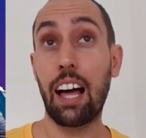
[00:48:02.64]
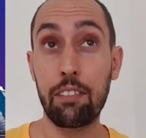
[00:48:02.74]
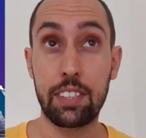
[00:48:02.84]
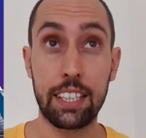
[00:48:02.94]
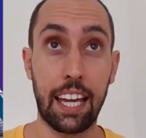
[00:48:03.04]
loved
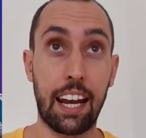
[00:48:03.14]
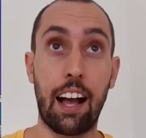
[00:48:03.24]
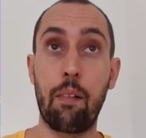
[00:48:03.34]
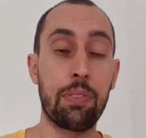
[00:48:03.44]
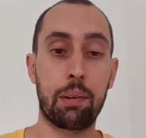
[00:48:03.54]
to get
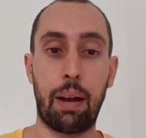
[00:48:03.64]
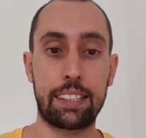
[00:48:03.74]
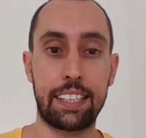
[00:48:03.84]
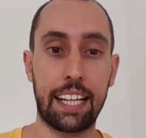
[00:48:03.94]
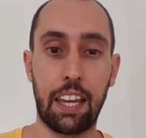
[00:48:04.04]
a max
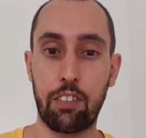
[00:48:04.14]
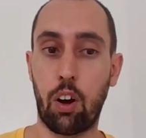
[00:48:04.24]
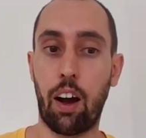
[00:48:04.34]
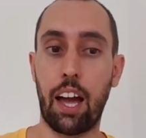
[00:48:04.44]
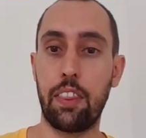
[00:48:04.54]
stake even
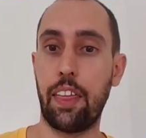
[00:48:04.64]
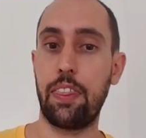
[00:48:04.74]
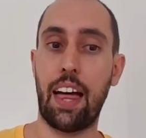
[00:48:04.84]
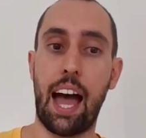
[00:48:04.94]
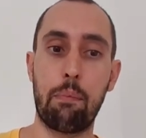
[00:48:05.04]
higher than
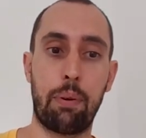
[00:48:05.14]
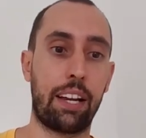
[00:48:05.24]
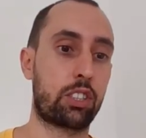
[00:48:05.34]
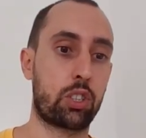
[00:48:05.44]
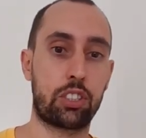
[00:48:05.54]
that, but
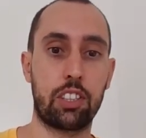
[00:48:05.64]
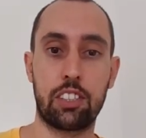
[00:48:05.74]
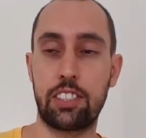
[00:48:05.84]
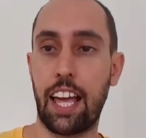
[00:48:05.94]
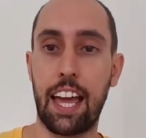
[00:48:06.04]
Tristan
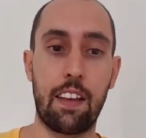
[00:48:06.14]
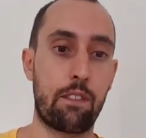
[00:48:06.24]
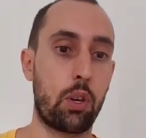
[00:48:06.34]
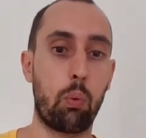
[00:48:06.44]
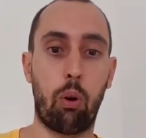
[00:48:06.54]
said if
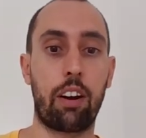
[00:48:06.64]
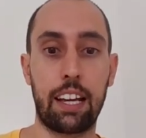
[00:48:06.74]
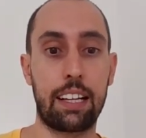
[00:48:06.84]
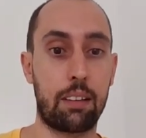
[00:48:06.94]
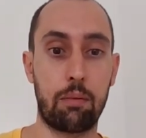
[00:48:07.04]
you want
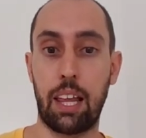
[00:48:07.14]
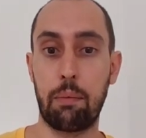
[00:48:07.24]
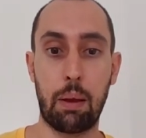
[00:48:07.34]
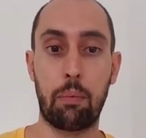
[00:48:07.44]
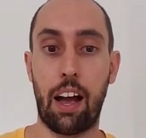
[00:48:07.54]
it, let
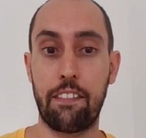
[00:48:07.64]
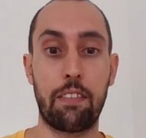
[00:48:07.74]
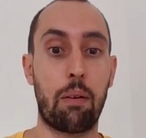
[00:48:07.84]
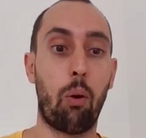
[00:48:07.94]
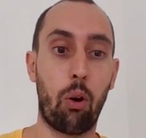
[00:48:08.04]
people have
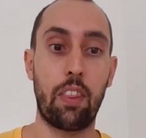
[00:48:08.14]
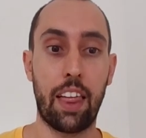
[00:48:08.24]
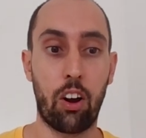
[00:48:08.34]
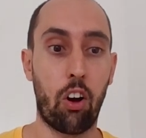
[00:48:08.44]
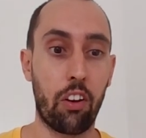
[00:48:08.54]
even more than
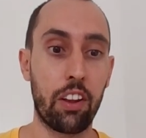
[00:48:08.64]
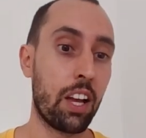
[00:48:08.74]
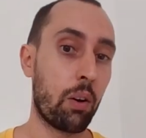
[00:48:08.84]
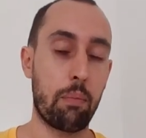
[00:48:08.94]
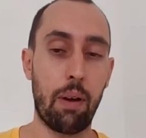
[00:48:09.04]
that on.
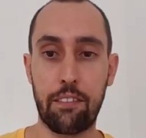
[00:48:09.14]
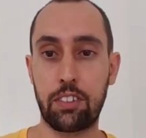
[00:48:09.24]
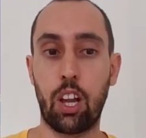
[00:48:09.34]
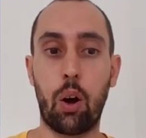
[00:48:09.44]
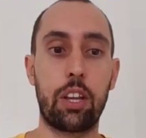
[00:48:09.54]
We may have to
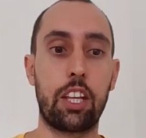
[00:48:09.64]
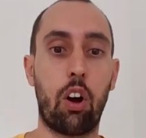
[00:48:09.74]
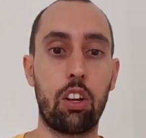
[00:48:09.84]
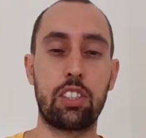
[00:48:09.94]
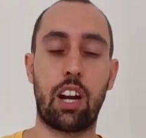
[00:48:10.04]
lower the
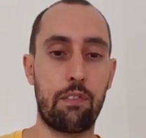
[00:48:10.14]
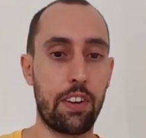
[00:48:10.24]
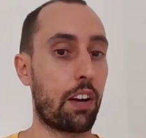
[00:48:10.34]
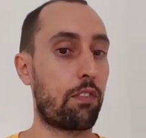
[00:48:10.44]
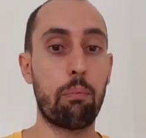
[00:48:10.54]
odds. And I
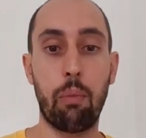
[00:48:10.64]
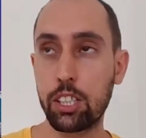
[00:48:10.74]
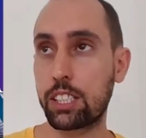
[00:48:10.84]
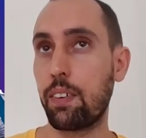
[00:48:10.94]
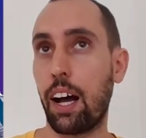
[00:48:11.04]
figure for
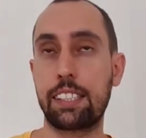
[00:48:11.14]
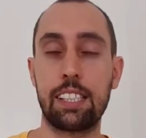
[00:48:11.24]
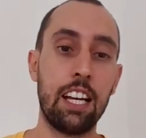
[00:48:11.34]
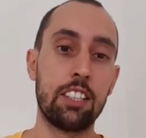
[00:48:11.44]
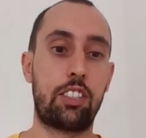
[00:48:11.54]
most of us
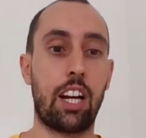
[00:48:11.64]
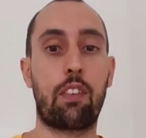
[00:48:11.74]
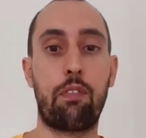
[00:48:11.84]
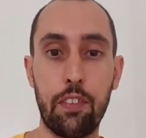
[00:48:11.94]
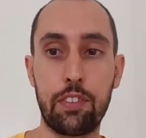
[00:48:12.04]
to chuck
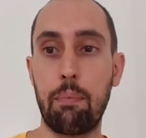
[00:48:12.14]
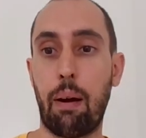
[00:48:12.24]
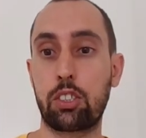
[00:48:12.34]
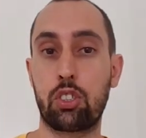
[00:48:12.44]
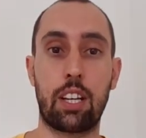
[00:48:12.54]
$50
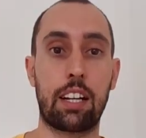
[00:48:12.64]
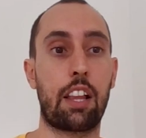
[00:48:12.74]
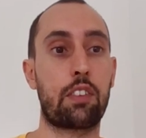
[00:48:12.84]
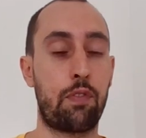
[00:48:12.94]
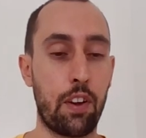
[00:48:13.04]
on something
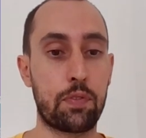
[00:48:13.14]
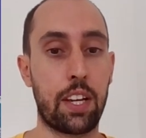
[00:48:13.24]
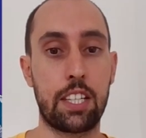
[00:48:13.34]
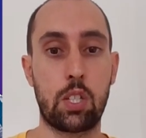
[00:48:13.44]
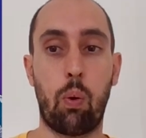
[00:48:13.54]
that's
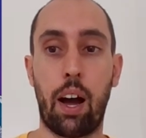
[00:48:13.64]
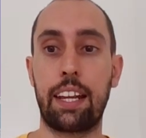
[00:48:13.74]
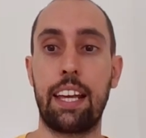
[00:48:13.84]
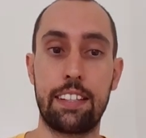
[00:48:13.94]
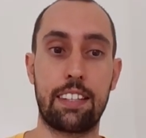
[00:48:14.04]
15-1
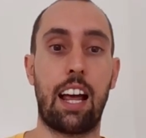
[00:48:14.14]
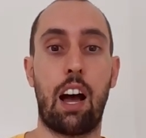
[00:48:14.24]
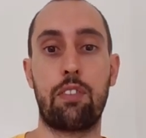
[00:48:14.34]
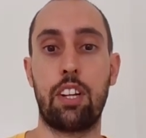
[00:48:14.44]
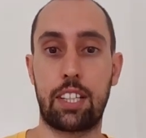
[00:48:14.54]
is enough,
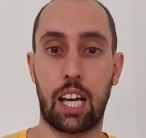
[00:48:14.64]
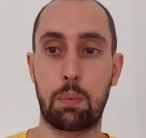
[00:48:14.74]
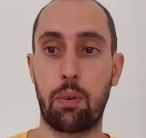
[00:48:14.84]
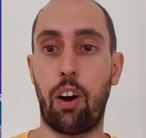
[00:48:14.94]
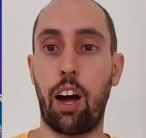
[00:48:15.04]
and it does
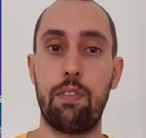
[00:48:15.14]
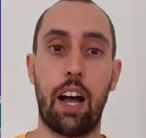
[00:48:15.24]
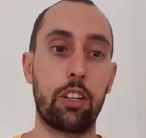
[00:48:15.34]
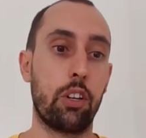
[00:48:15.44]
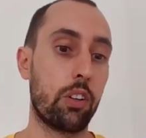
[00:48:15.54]
provide
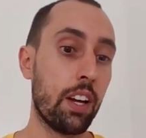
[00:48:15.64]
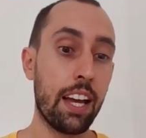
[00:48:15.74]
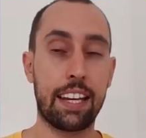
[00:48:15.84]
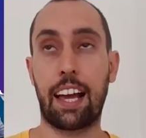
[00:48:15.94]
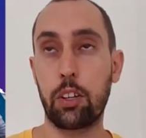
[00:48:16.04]
value.
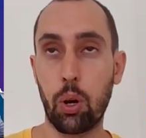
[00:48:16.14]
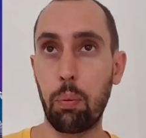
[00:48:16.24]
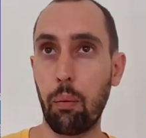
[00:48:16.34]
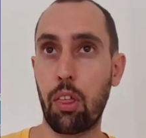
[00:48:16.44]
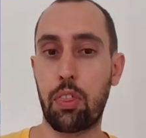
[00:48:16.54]
Now, you're
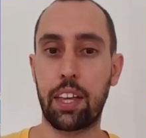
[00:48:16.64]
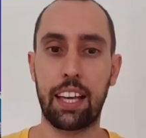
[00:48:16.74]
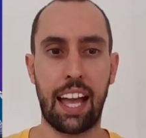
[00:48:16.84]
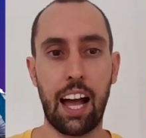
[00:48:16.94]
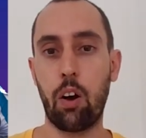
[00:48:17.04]
probably thinking,
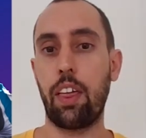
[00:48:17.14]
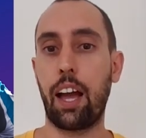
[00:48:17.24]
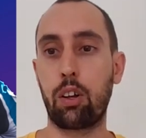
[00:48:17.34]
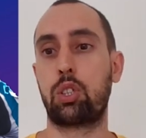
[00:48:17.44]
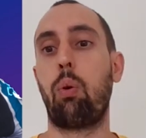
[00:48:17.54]
how the
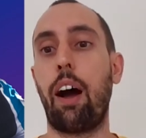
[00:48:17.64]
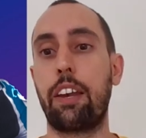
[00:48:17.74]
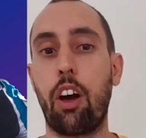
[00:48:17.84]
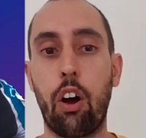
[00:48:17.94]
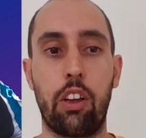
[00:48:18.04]
hell do I
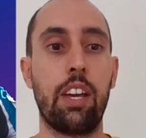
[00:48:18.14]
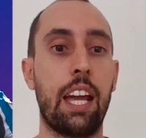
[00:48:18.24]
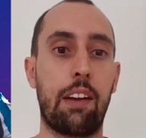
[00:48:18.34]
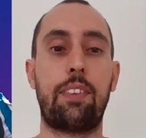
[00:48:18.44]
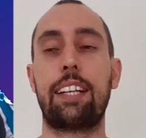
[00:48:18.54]
know
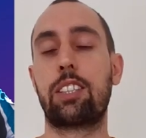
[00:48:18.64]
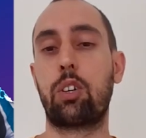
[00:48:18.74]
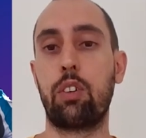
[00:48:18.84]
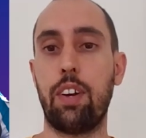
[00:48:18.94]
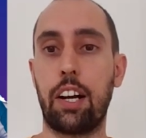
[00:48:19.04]
if that's a
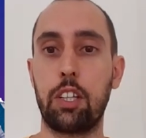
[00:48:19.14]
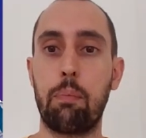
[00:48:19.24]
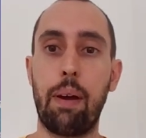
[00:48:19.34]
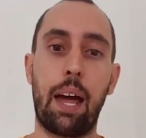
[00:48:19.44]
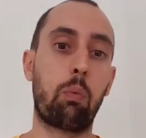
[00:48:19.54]
good value
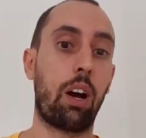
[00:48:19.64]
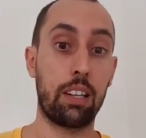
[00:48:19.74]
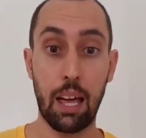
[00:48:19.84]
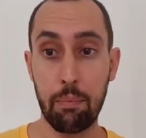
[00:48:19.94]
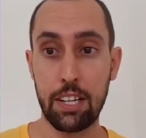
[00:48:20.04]
bet? Well,
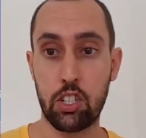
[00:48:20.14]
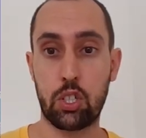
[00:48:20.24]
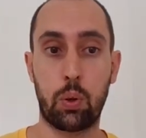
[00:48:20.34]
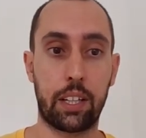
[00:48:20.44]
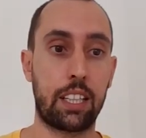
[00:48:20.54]
let me just
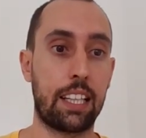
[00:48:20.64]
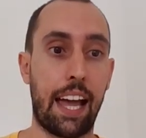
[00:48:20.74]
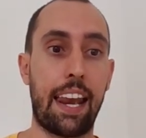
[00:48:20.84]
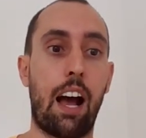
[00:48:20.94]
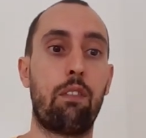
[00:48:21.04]
quickly lay
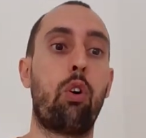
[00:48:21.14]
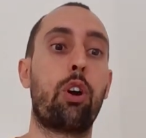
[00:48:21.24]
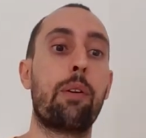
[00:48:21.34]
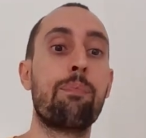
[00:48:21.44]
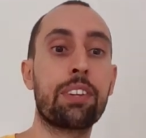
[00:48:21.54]
it out for you.